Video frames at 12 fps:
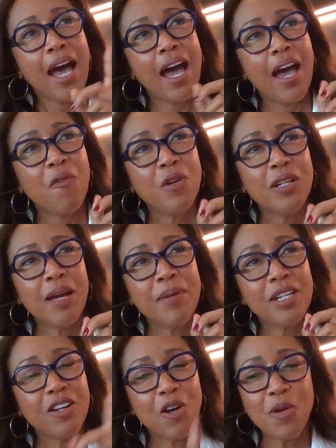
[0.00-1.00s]
I'm
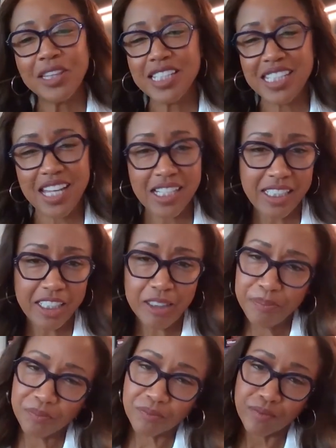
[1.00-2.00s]
going to go with lasagna
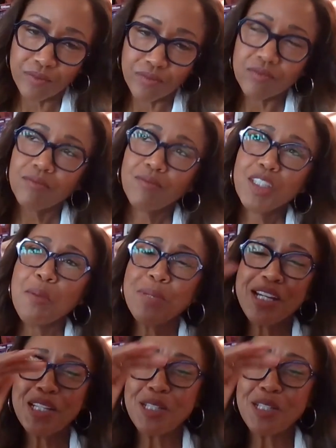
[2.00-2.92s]
because